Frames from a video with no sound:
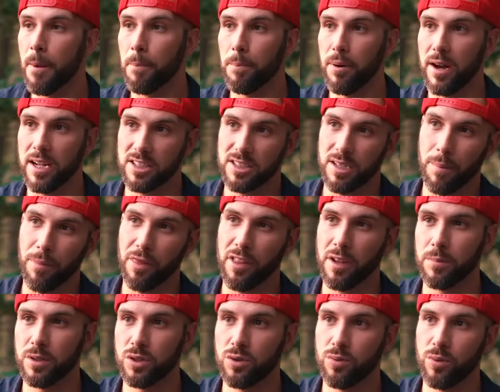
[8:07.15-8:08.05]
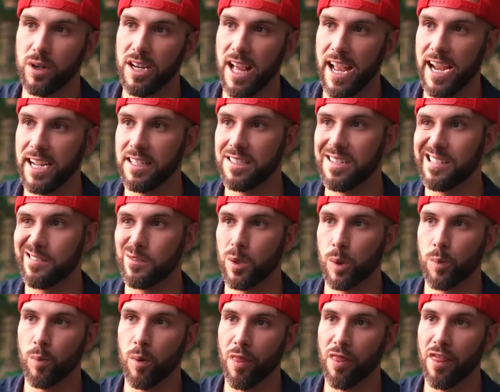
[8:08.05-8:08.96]
But something between
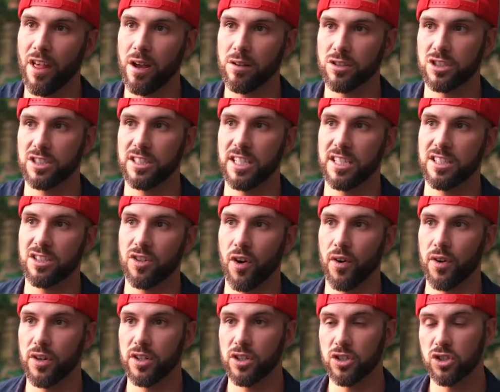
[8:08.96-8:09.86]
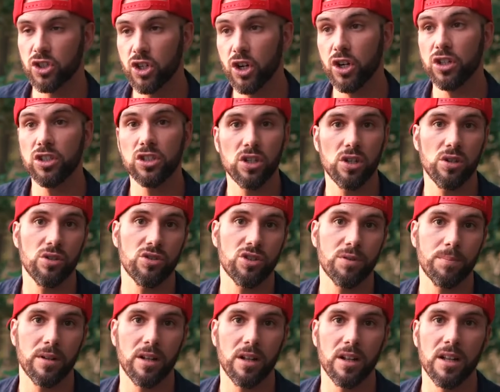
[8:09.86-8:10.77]
800, 1,600 is good
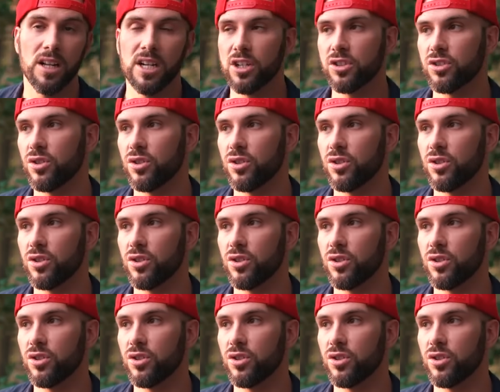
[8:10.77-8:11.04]
usable.